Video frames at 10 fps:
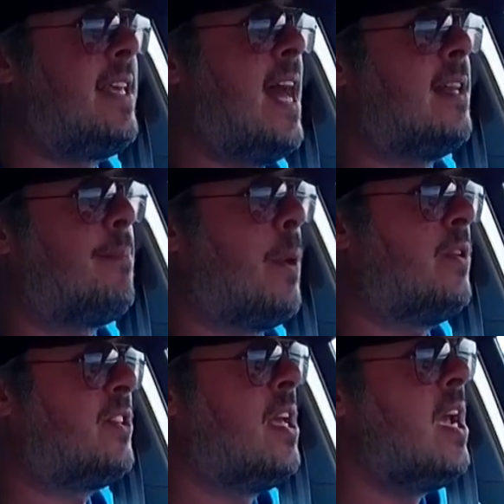
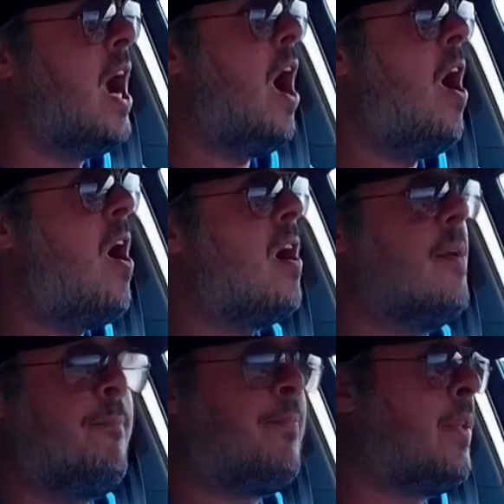calipers are,
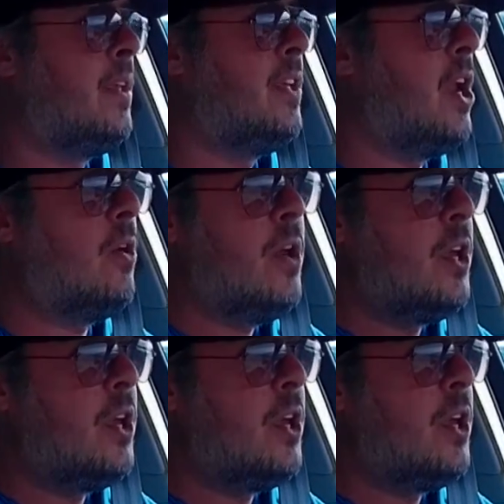you know,